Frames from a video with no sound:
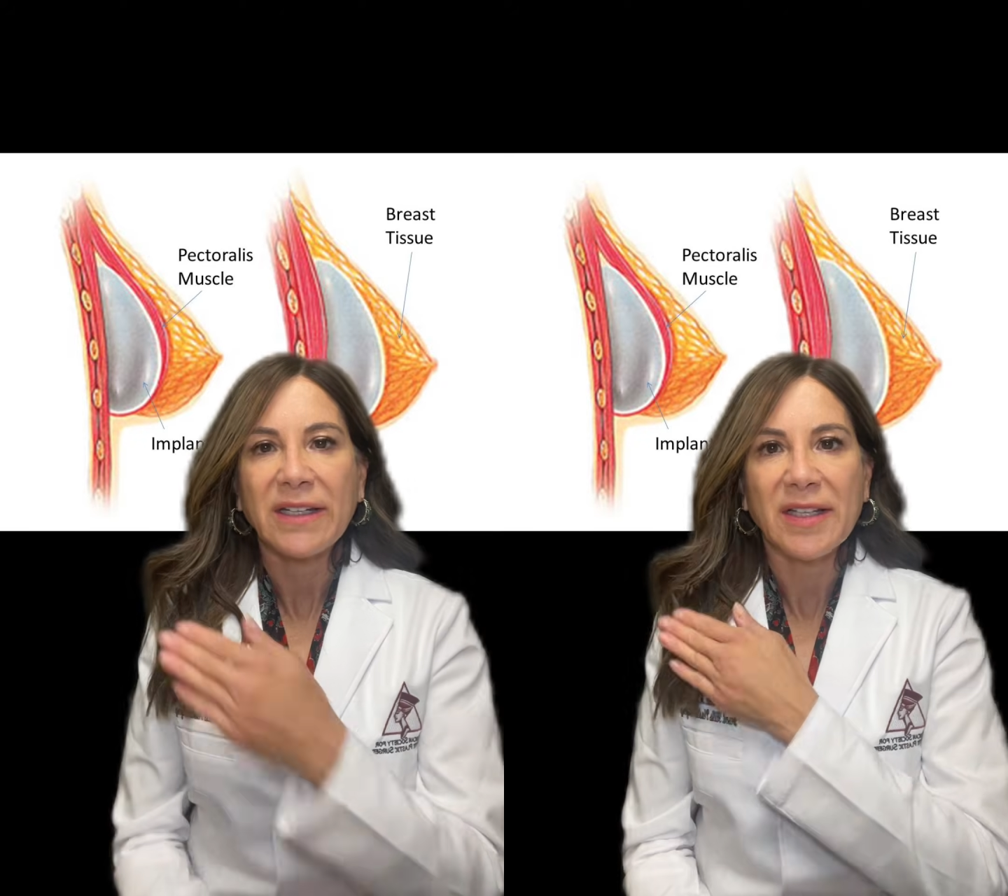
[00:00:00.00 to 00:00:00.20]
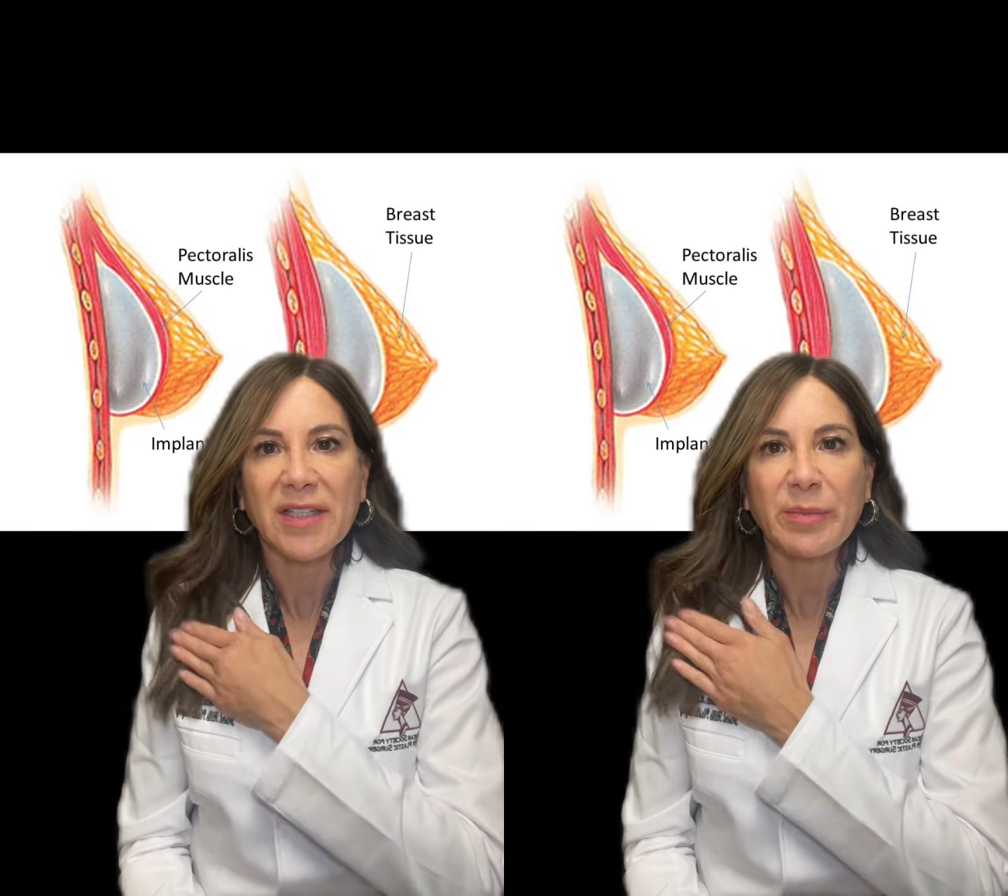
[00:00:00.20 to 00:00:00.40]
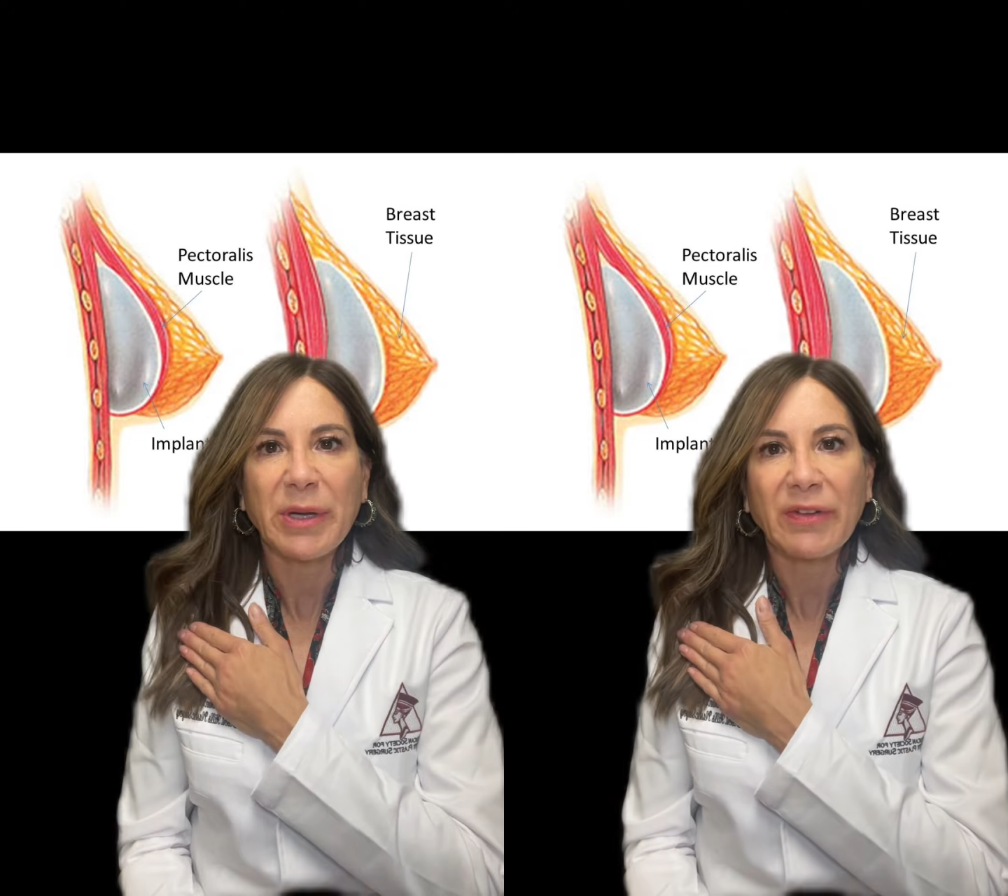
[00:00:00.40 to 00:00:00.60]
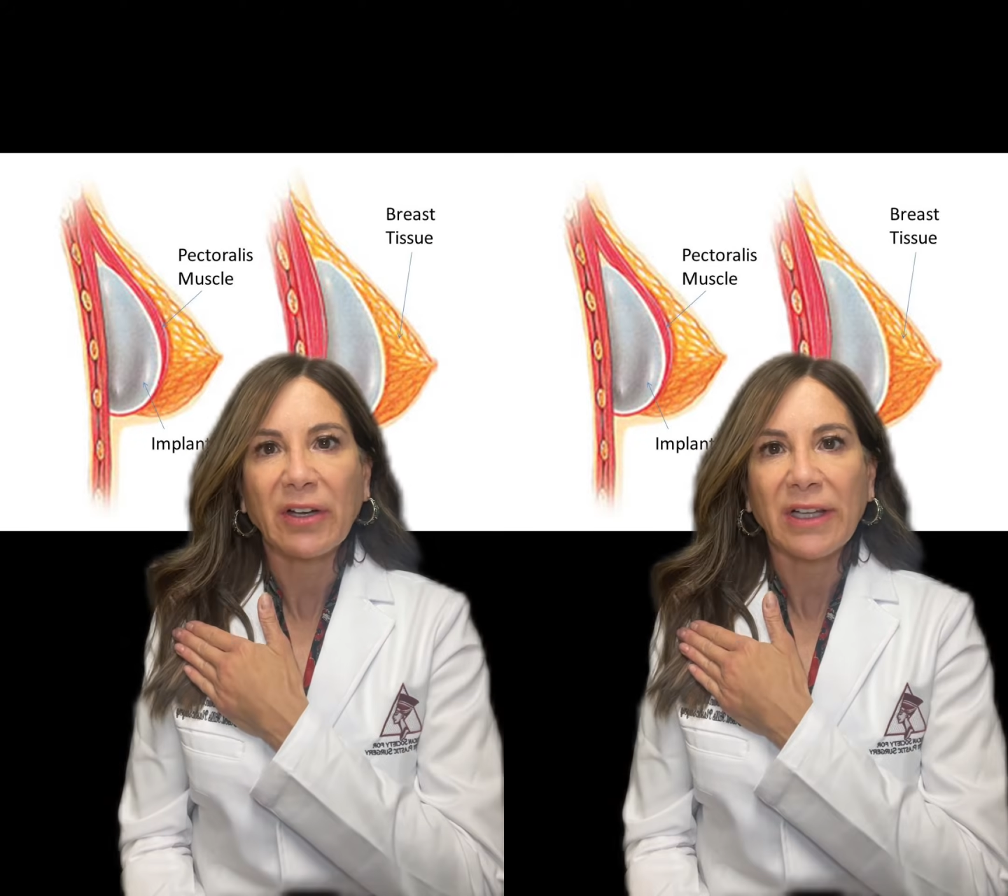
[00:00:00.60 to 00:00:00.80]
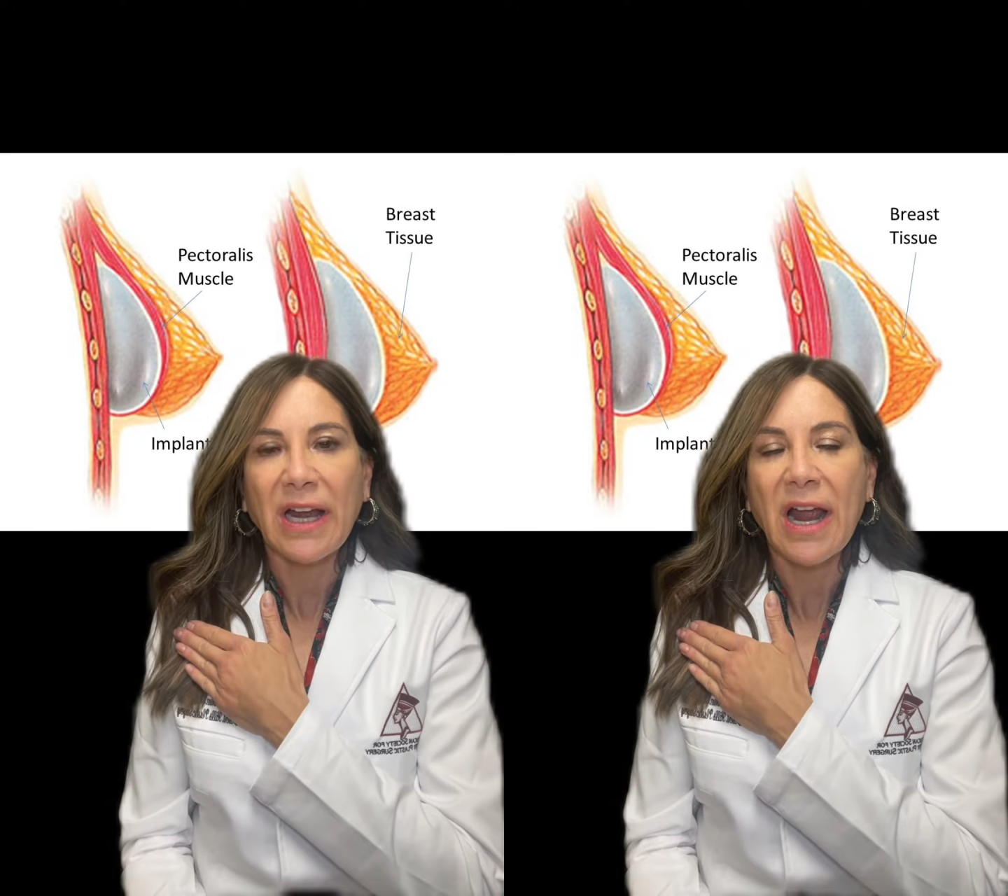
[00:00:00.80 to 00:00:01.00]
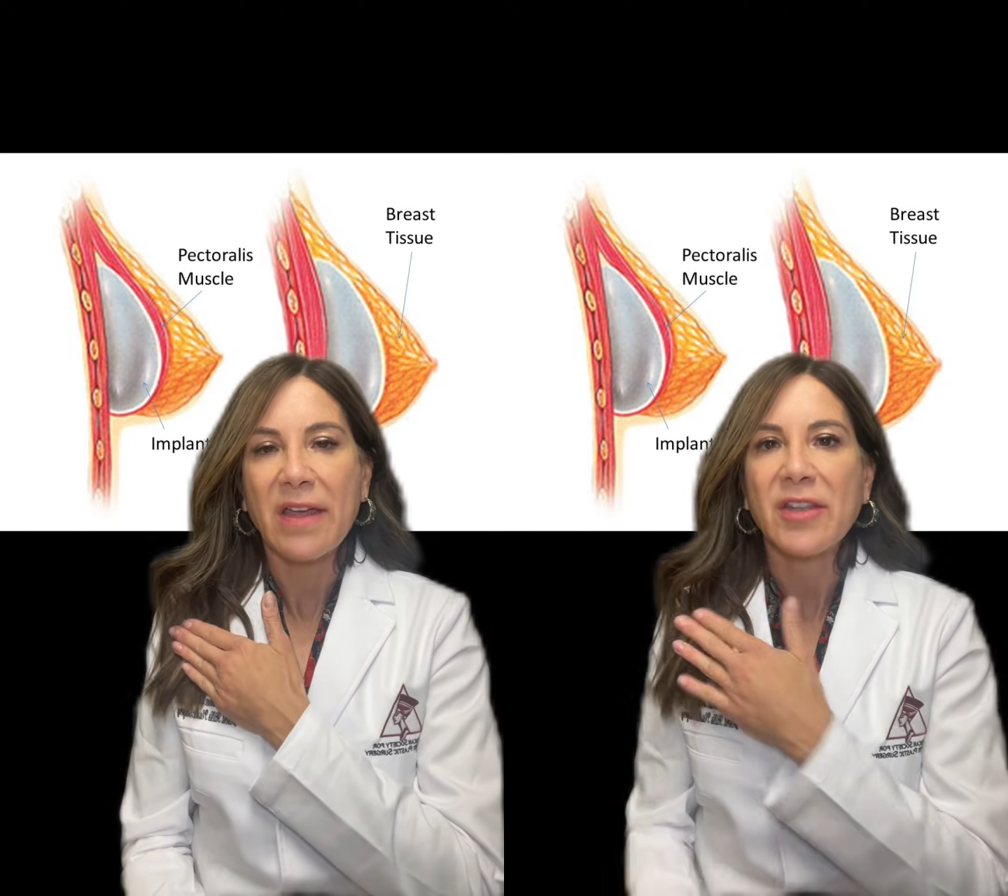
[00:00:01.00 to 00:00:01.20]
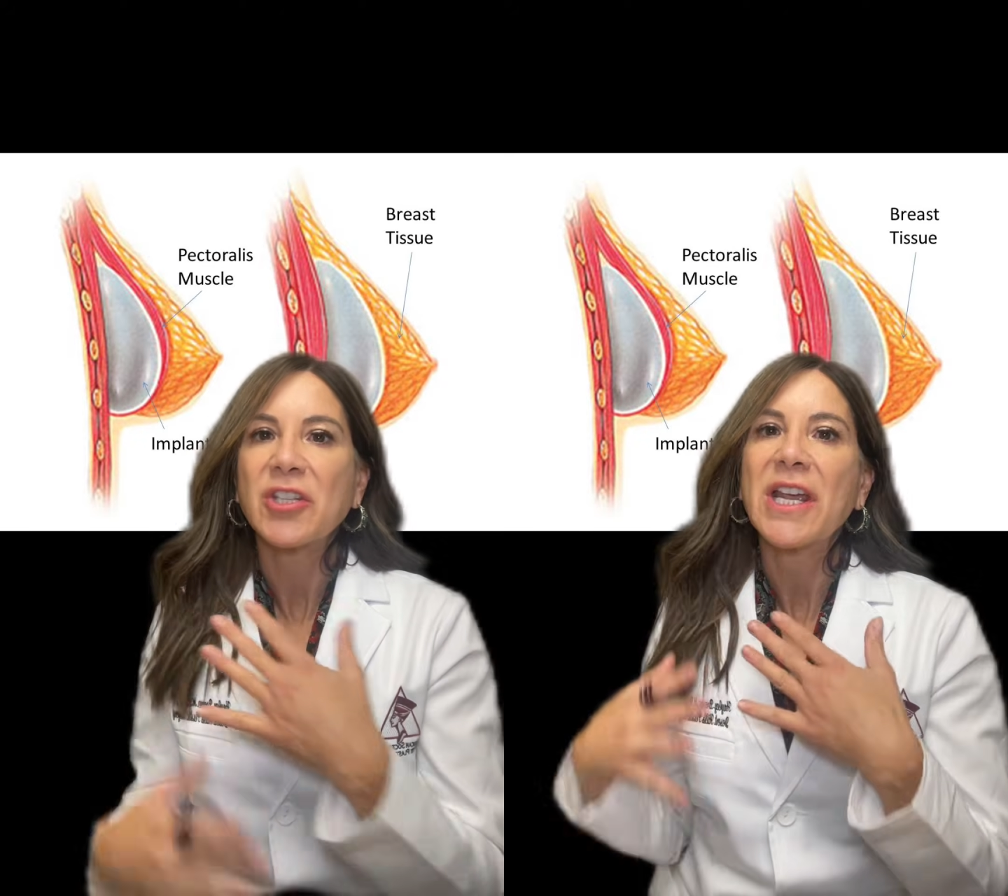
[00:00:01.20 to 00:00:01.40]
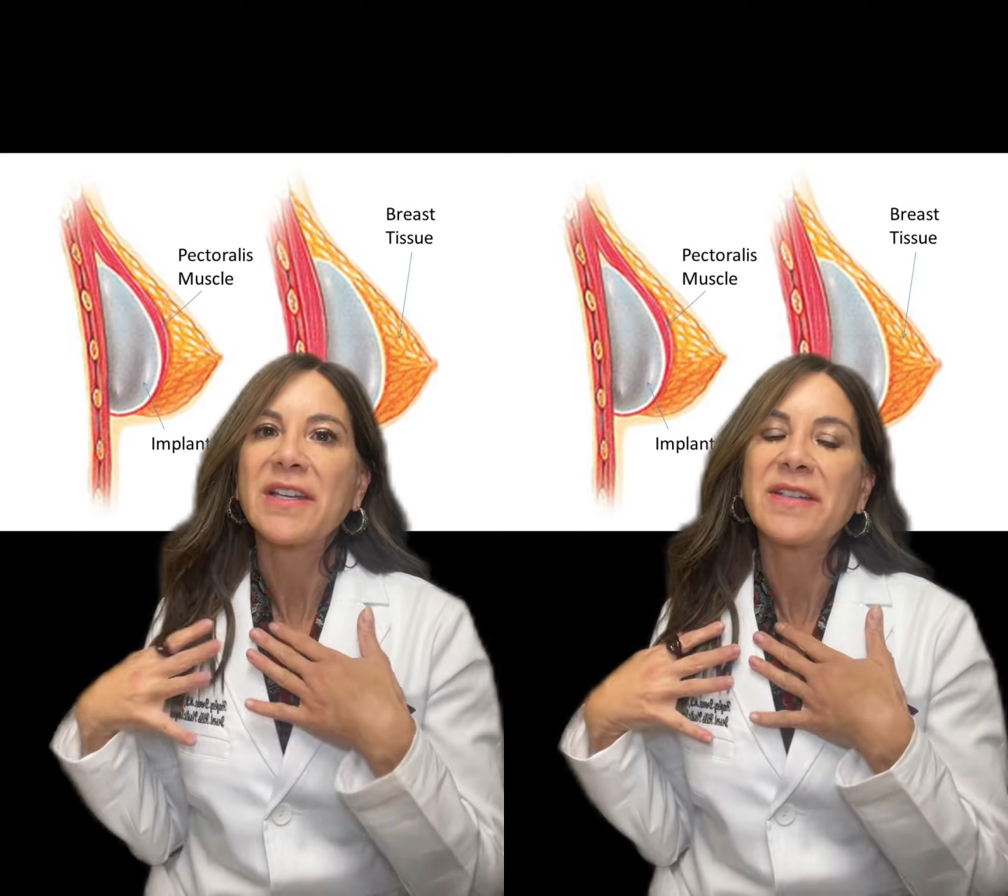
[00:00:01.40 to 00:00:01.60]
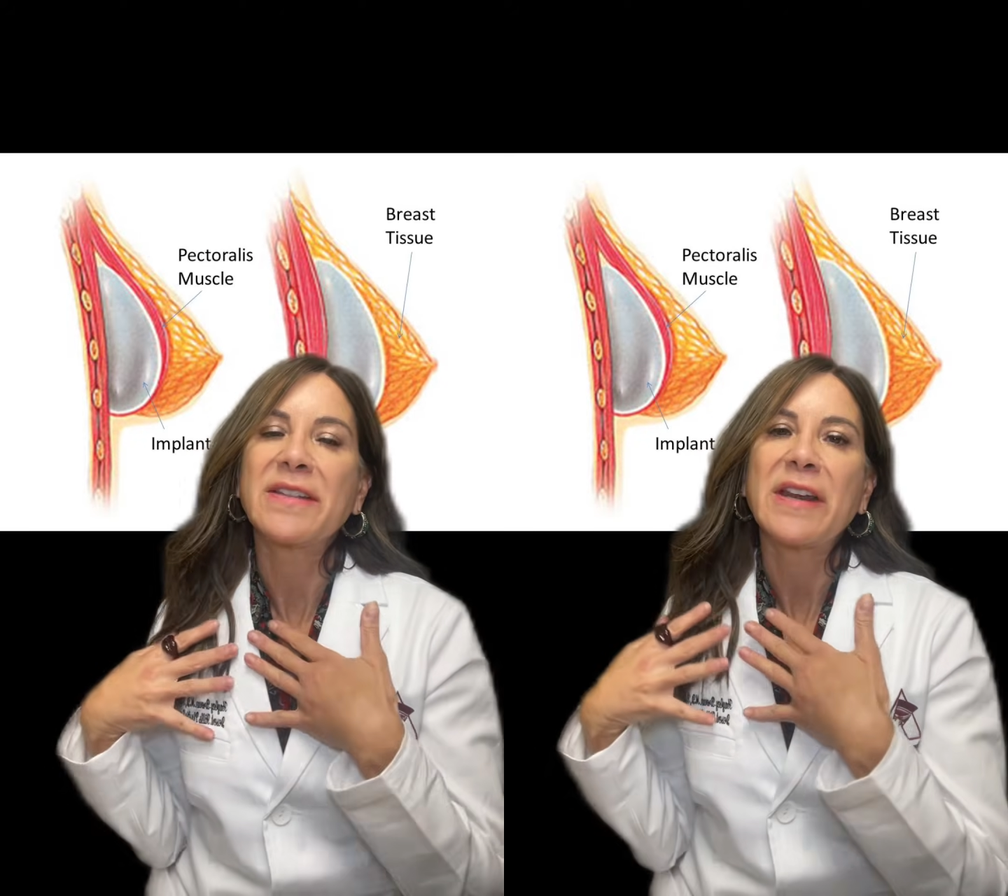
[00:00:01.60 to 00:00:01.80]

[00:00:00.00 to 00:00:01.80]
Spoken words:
It needs to be fairly high on the chest,